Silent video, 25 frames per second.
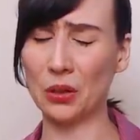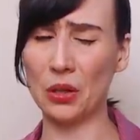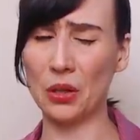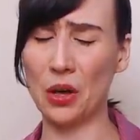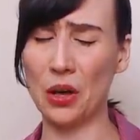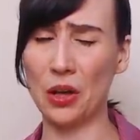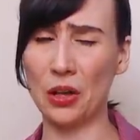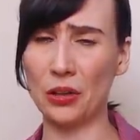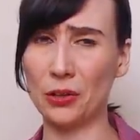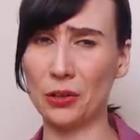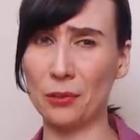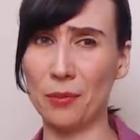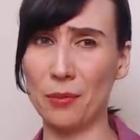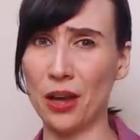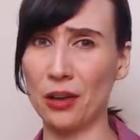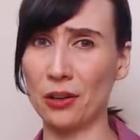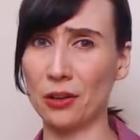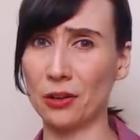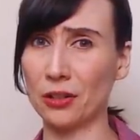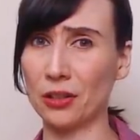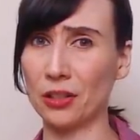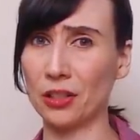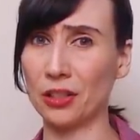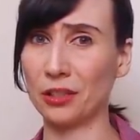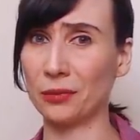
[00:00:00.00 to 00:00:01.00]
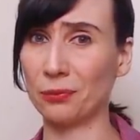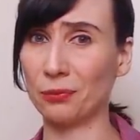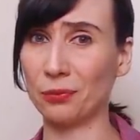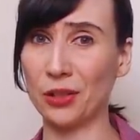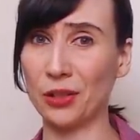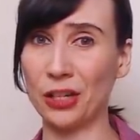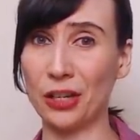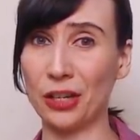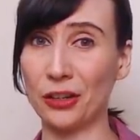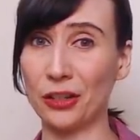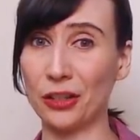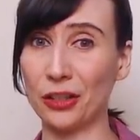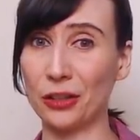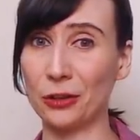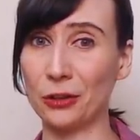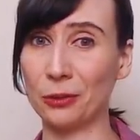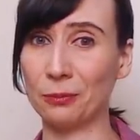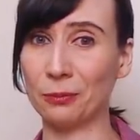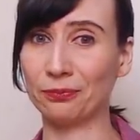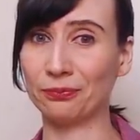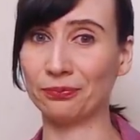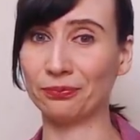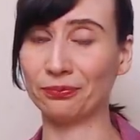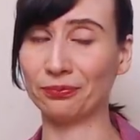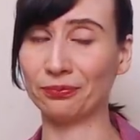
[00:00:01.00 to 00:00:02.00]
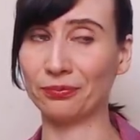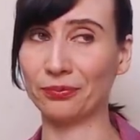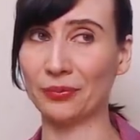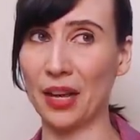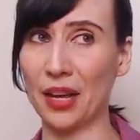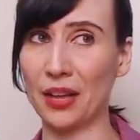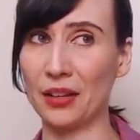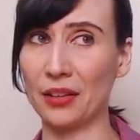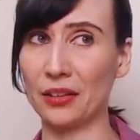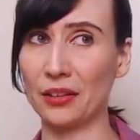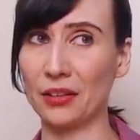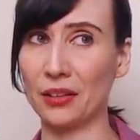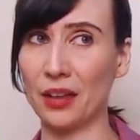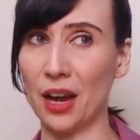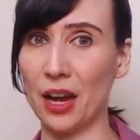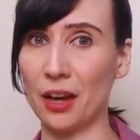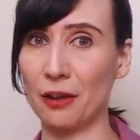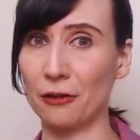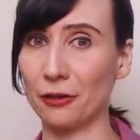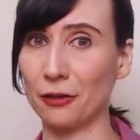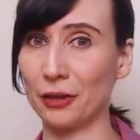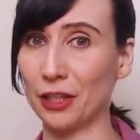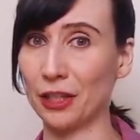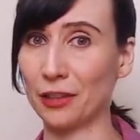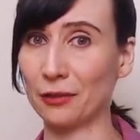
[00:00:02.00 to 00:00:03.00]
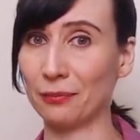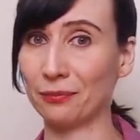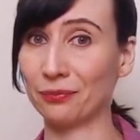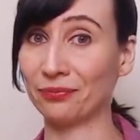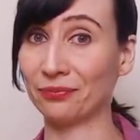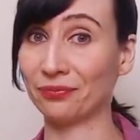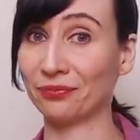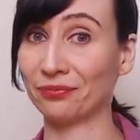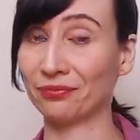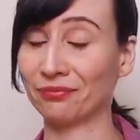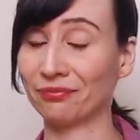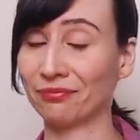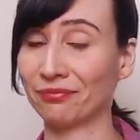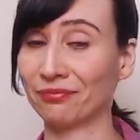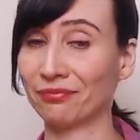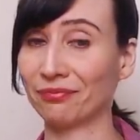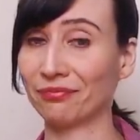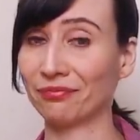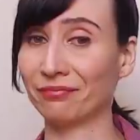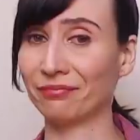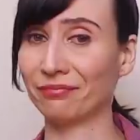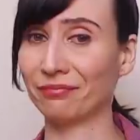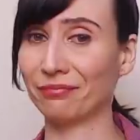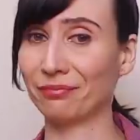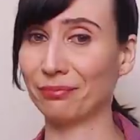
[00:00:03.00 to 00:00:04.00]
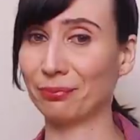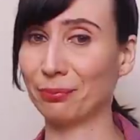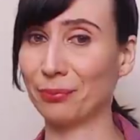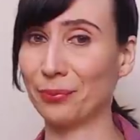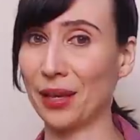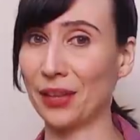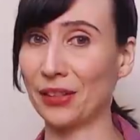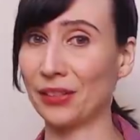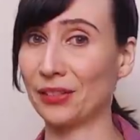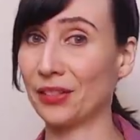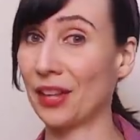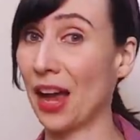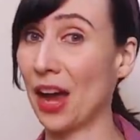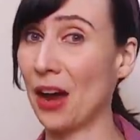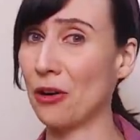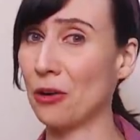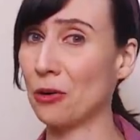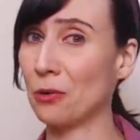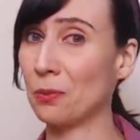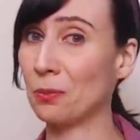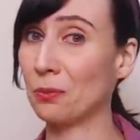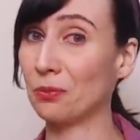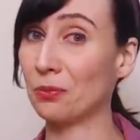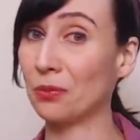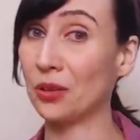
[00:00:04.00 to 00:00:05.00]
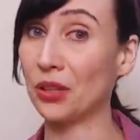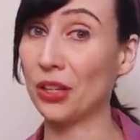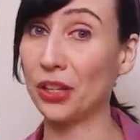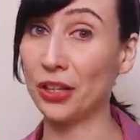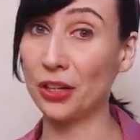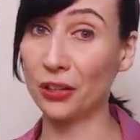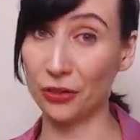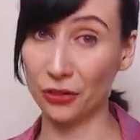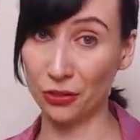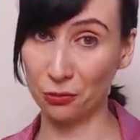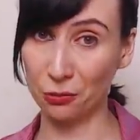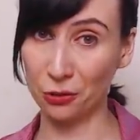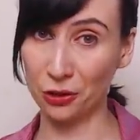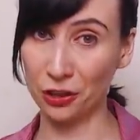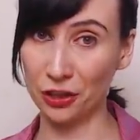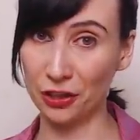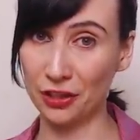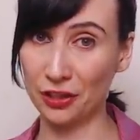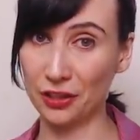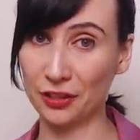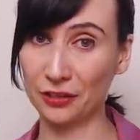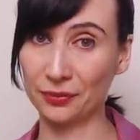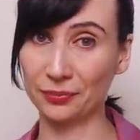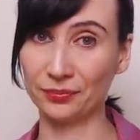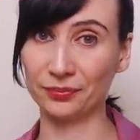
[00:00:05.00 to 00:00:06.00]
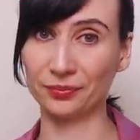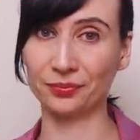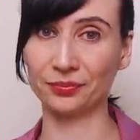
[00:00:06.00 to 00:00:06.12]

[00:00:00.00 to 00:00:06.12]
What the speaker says: all the better to hear you. As I read. That's how ears work.